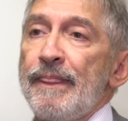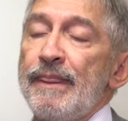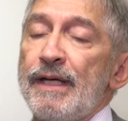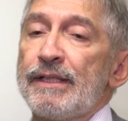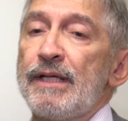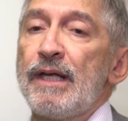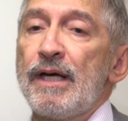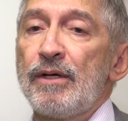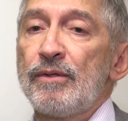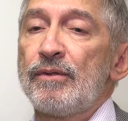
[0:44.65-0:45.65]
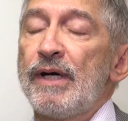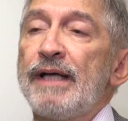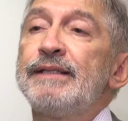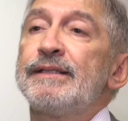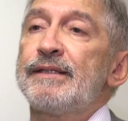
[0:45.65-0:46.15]
that allow
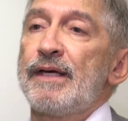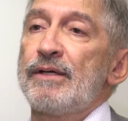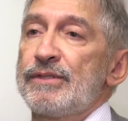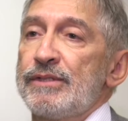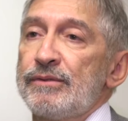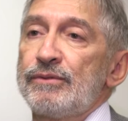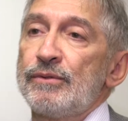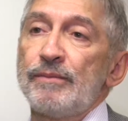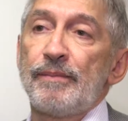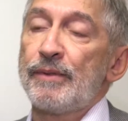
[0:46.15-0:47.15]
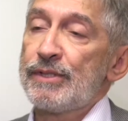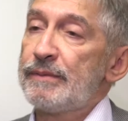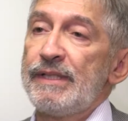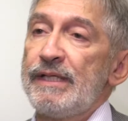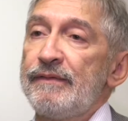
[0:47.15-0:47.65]
100,000 to
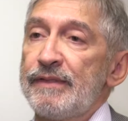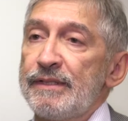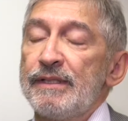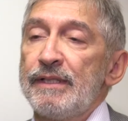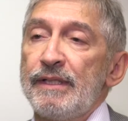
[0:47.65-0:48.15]
possibly even